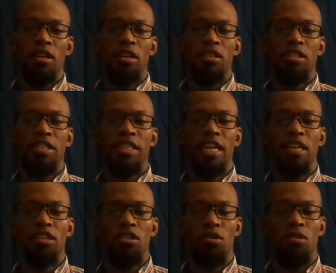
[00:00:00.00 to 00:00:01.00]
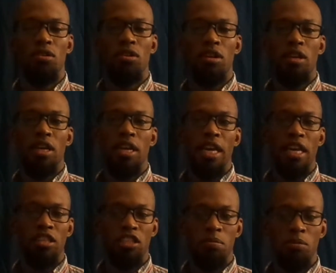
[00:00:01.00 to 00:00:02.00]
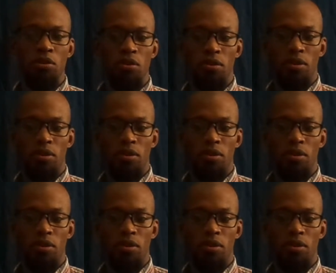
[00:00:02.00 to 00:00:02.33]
skeletal, and smooth.